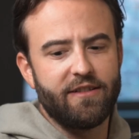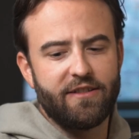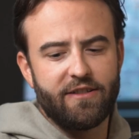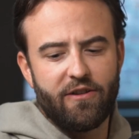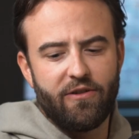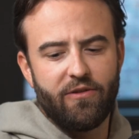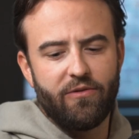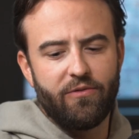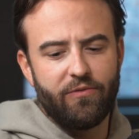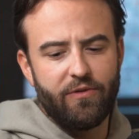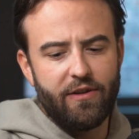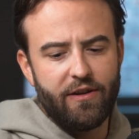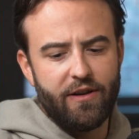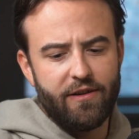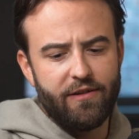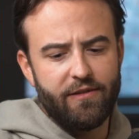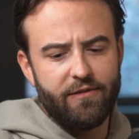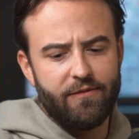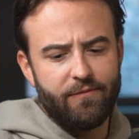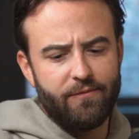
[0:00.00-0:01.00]
so
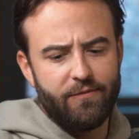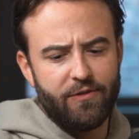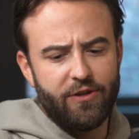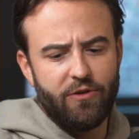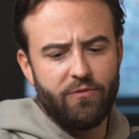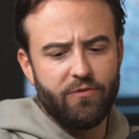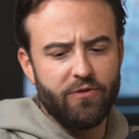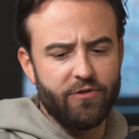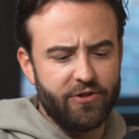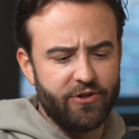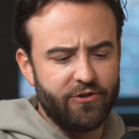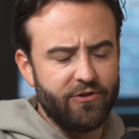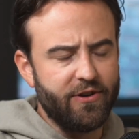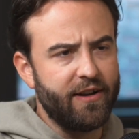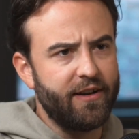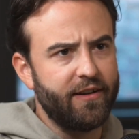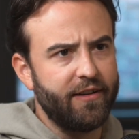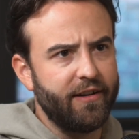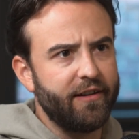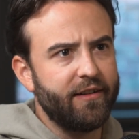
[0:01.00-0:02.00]
you were
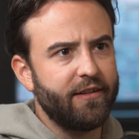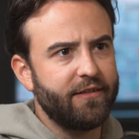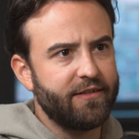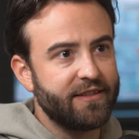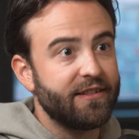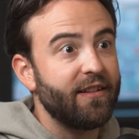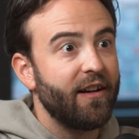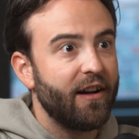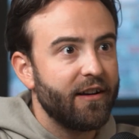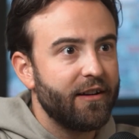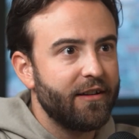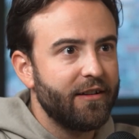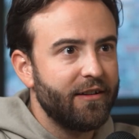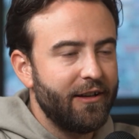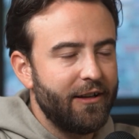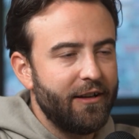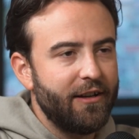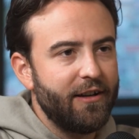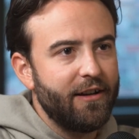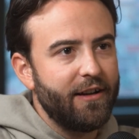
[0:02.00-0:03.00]
stuck
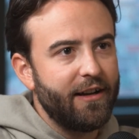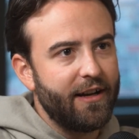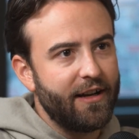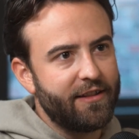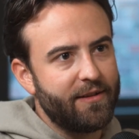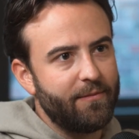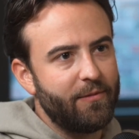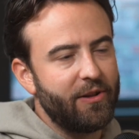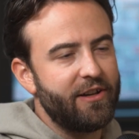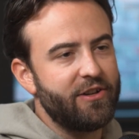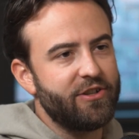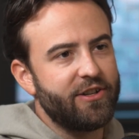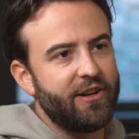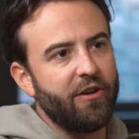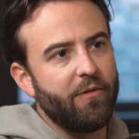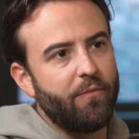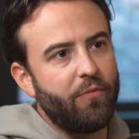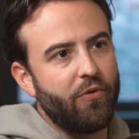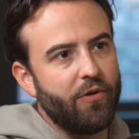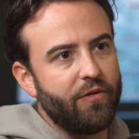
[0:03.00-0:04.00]
at the Malaysian
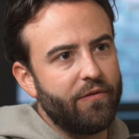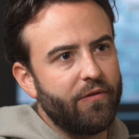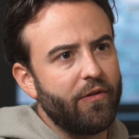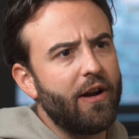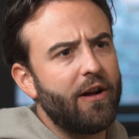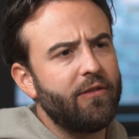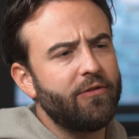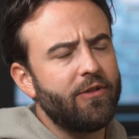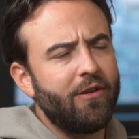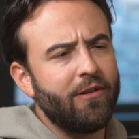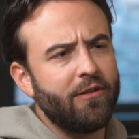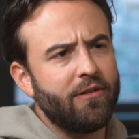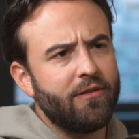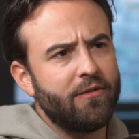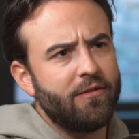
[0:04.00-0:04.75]
airport for how long?